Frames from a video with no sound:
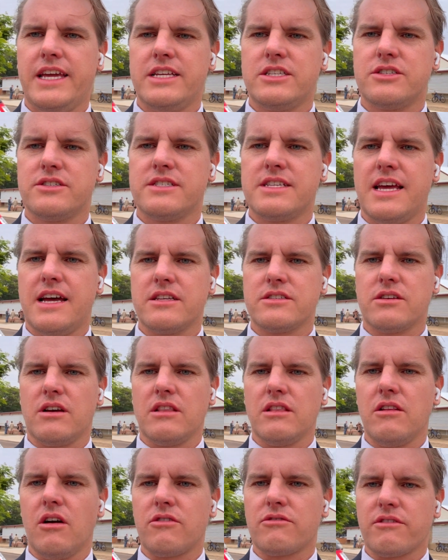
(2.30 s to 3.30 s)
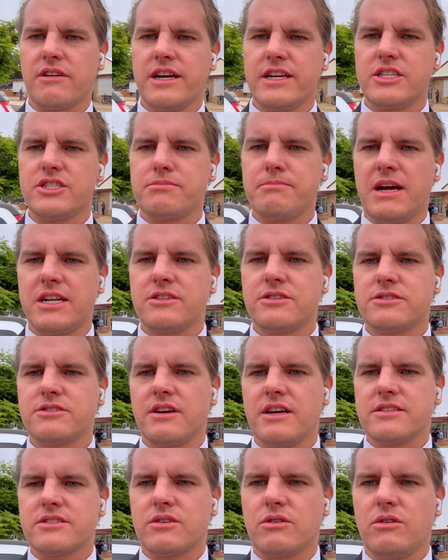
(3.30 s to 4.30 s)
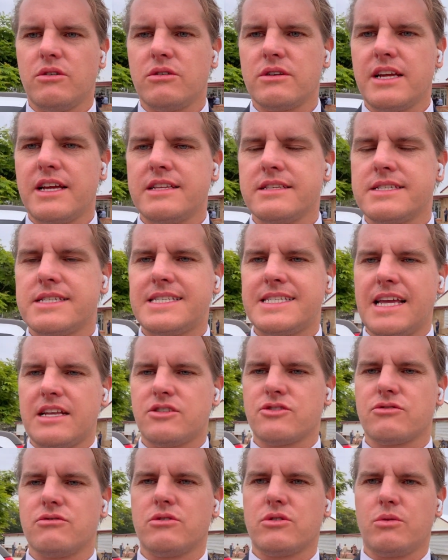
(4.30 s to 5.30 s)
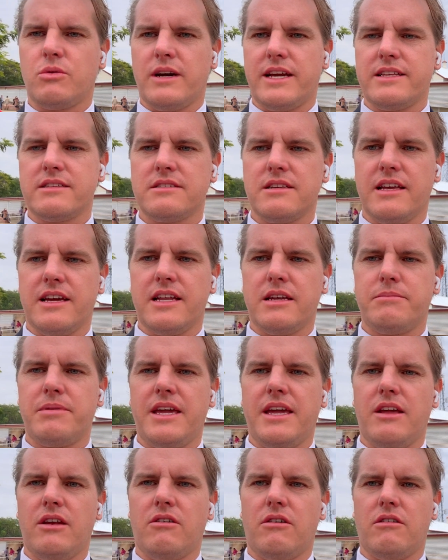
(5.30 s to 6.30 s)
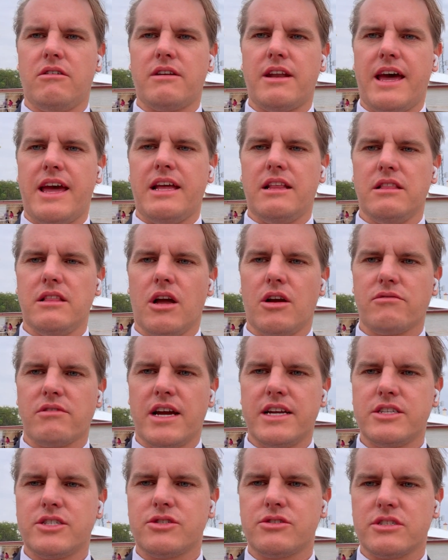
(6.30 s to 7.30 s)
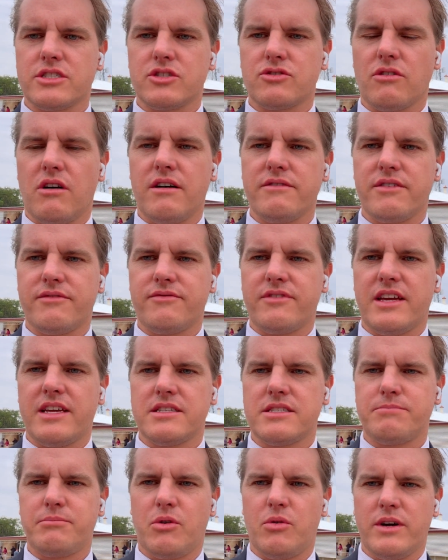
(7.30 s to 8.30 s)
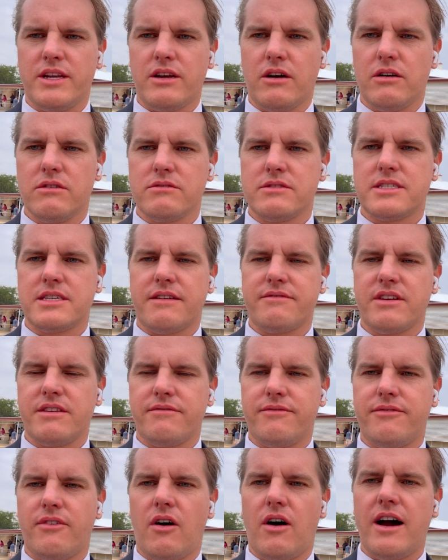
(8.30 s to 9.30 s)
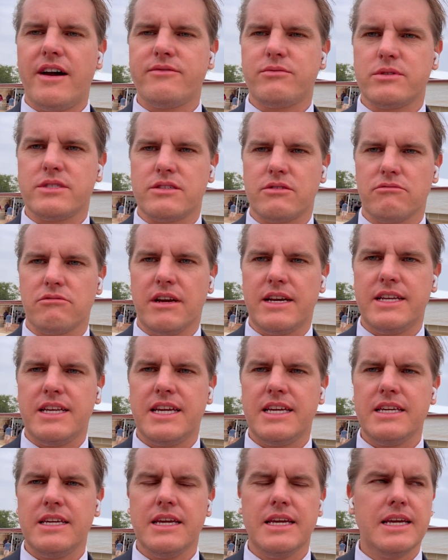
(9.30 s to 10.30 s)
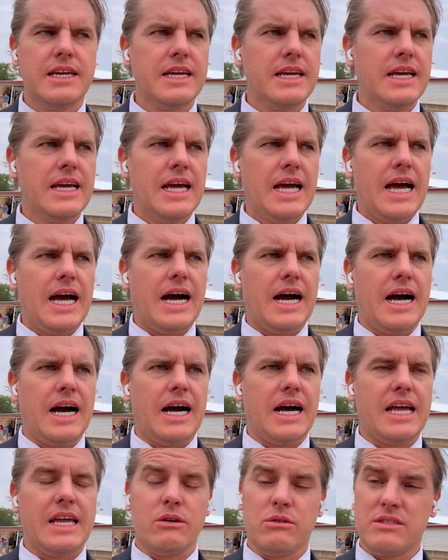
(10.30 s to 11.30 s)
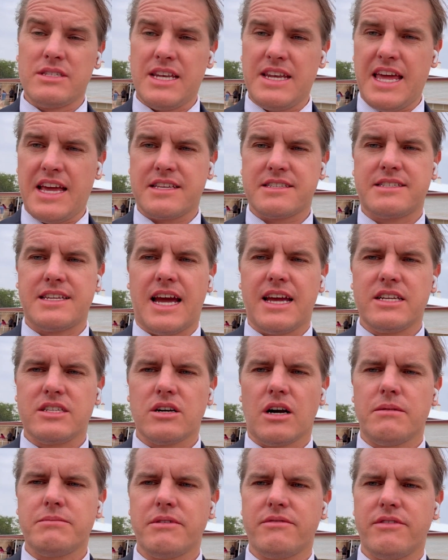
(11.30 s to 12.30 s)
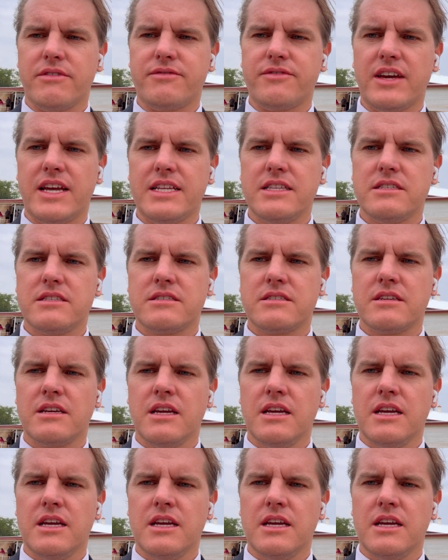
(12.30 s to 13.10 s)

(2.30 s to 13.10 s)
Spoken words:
just outside Longreach Magistrates Court in central Queensland, appeared on a low-range drink drive offence. .075 was the reading. It was a next day type of offence.